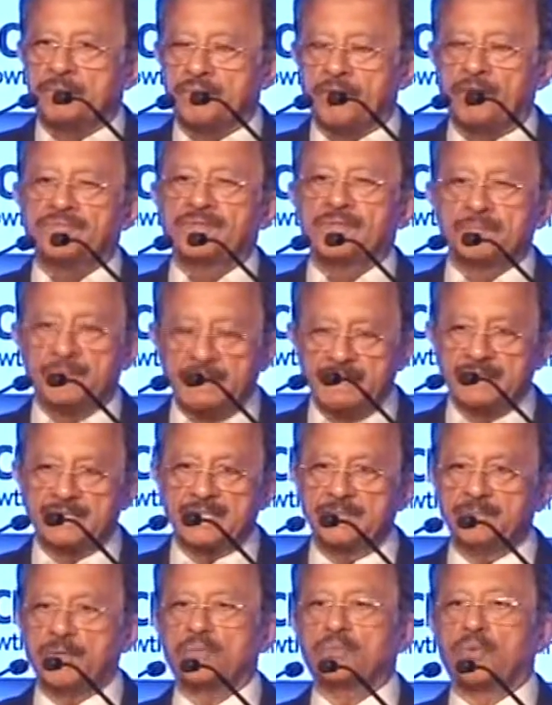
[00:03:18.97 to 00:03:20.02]

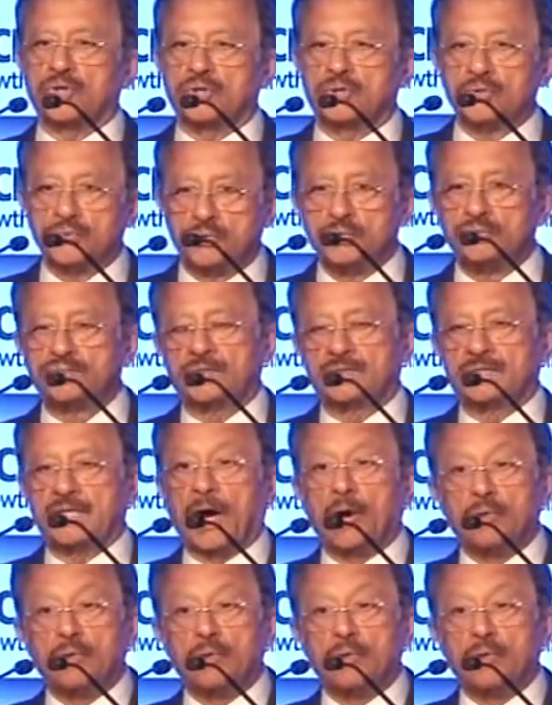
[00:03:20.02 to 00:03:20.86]
profitability, but what you do for the